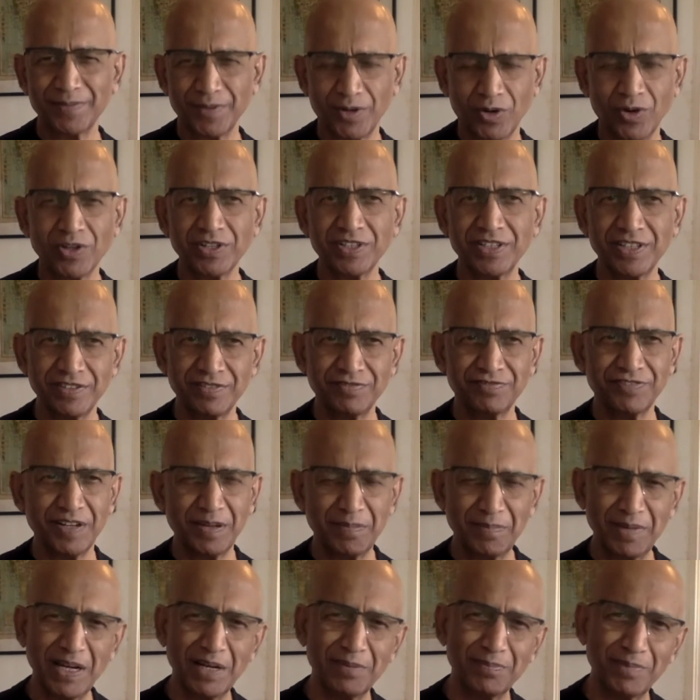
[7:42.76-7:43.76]
or the
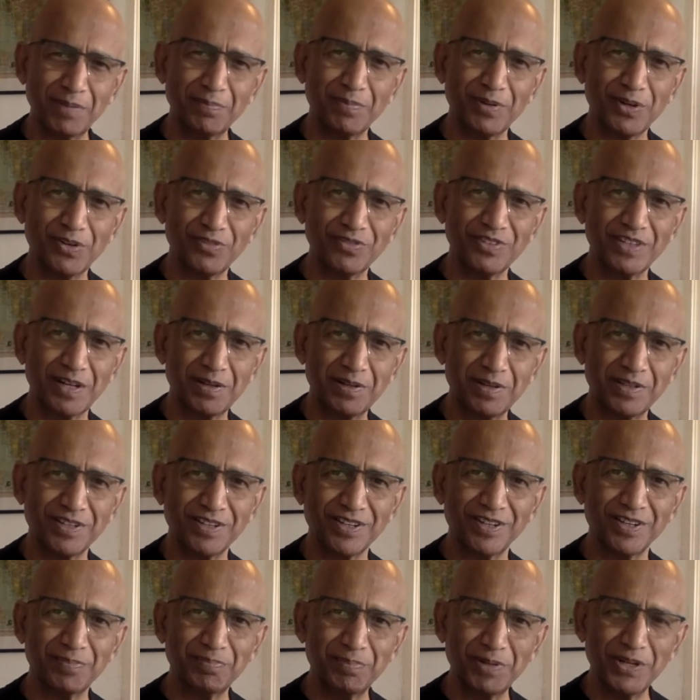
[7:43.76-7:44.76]
female member of that
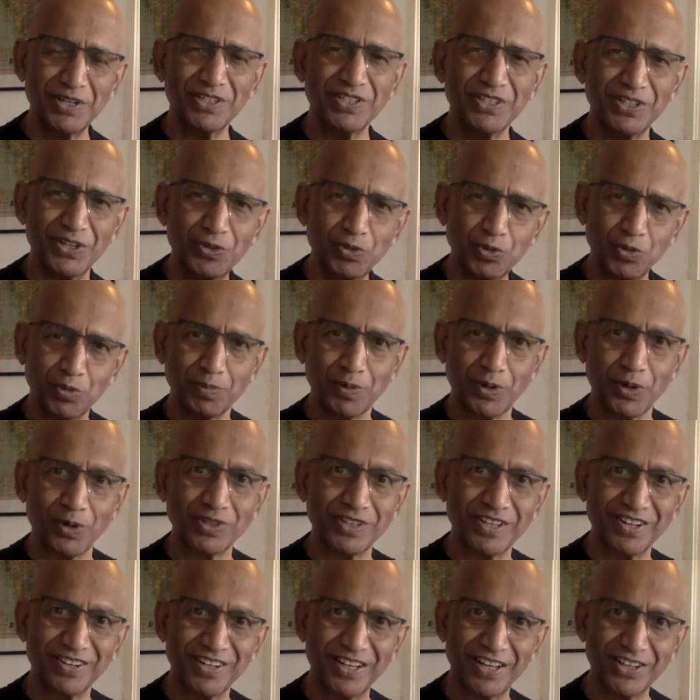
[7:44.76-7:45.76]
person who brought
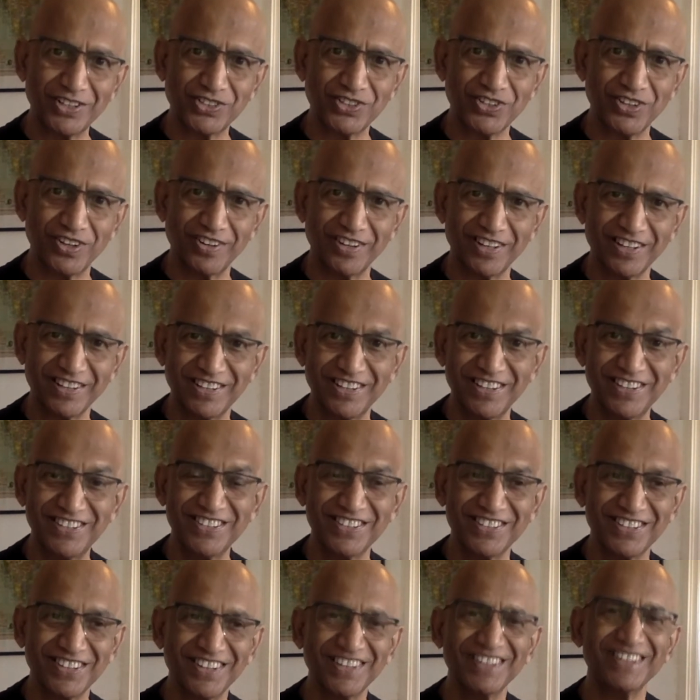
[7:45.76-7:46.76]
that extra
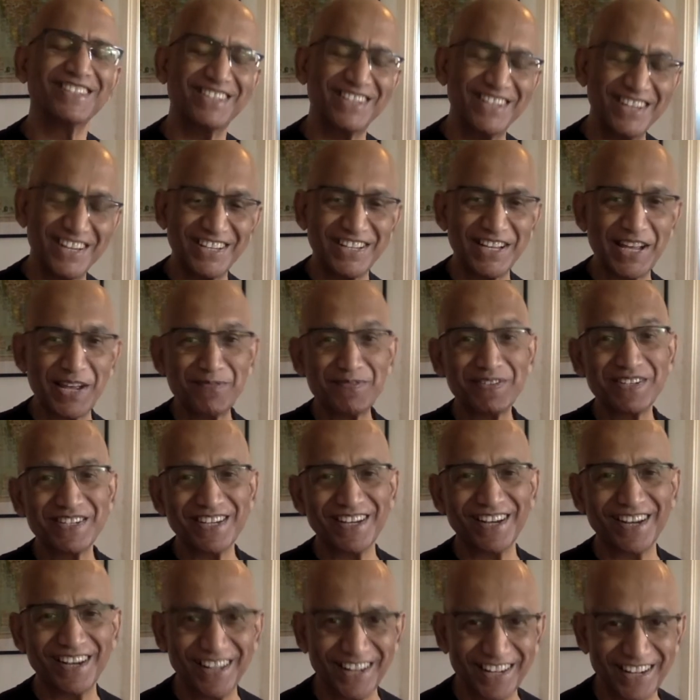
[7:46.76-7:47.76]
luggage, she
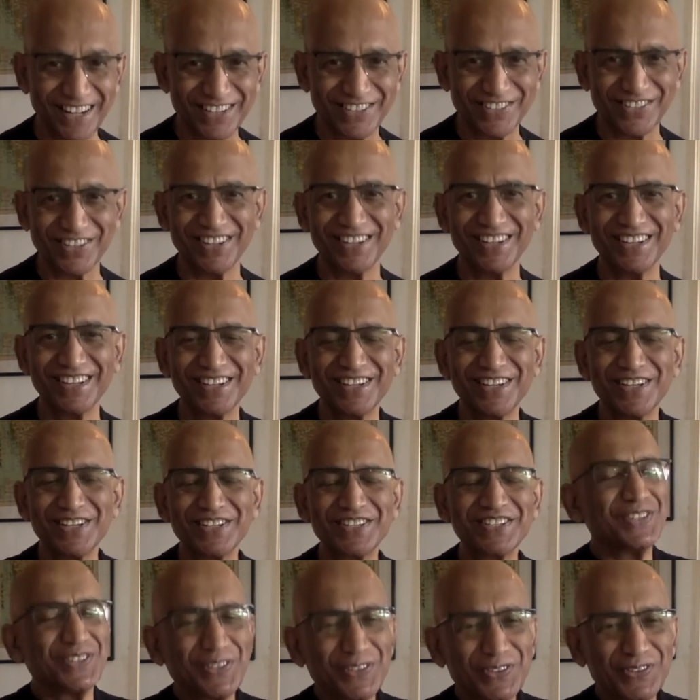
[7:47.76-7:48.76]
had an extra
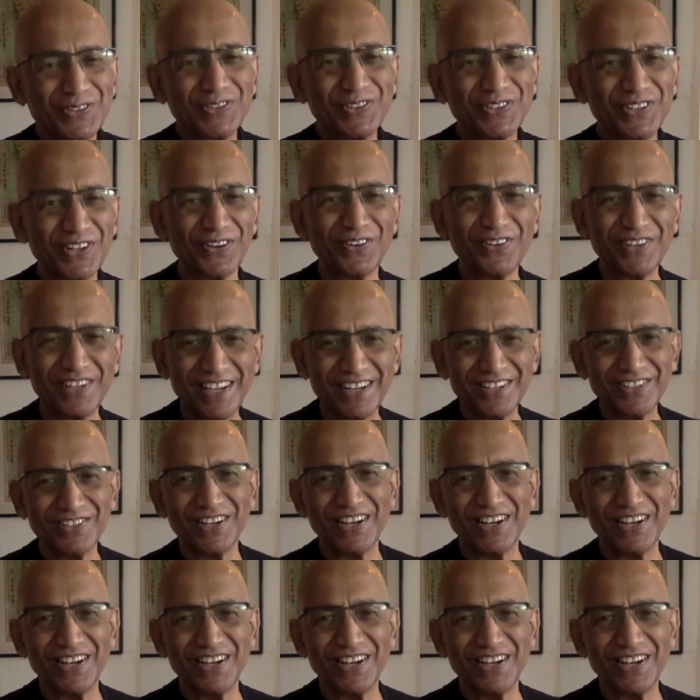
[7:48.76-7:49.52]
luggage too. Now he had to